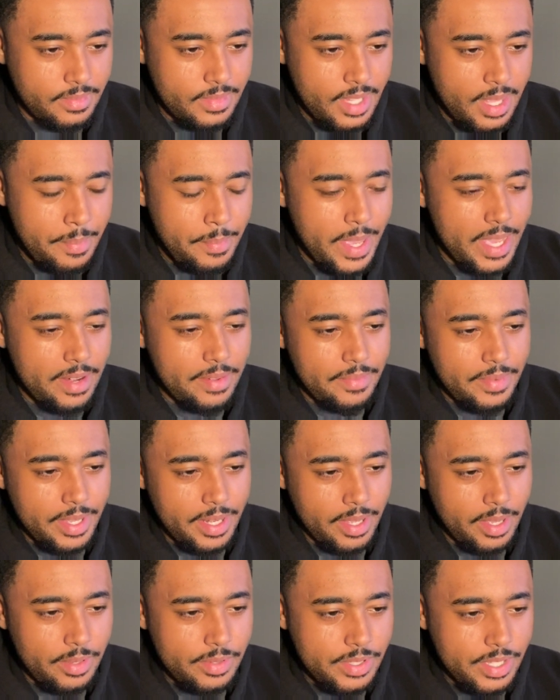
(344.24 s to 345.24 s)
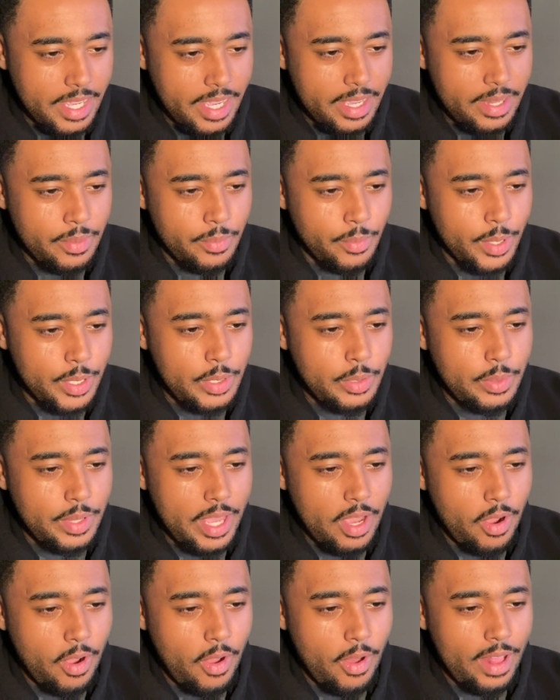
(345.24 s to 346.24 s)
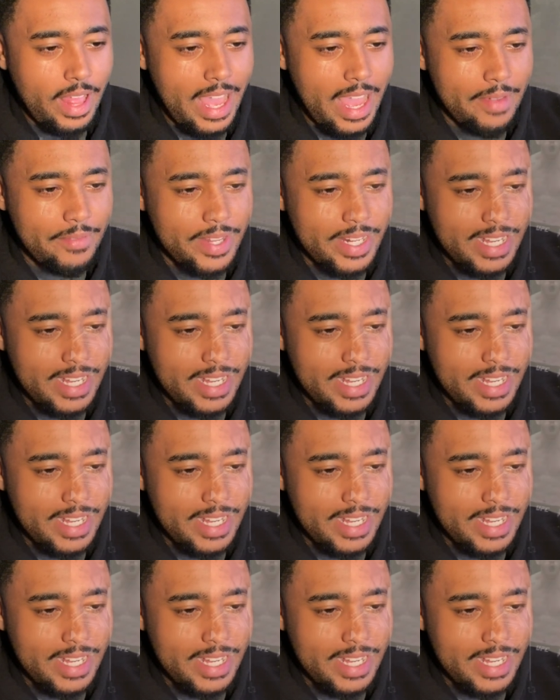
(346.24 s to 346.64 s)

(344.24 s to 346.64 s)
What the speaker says: made a video saying, what do they all have in